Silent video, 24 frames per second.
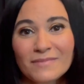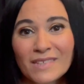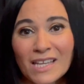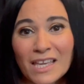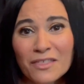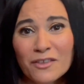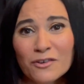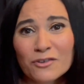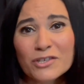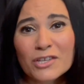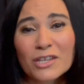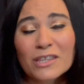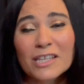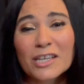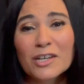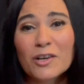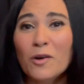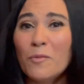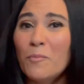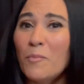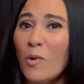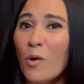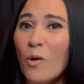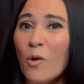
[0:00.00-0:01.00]
there's a
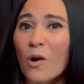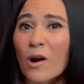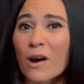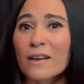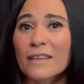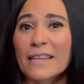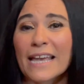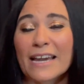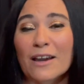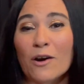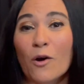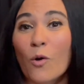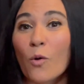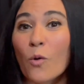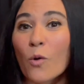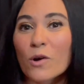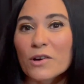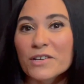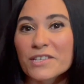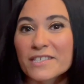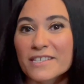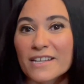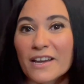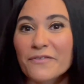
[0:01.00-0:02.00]
little more like
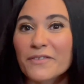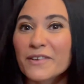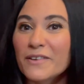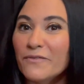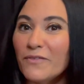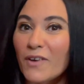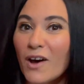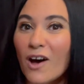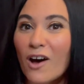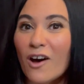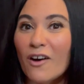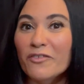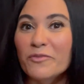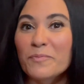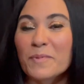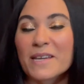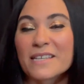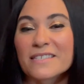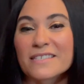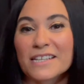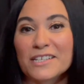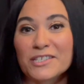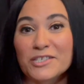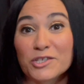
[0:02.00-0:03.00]
horror stuff involved
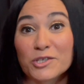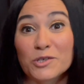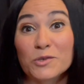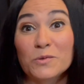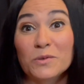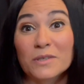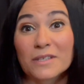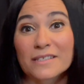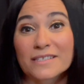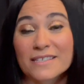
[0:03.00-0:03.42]
because I do,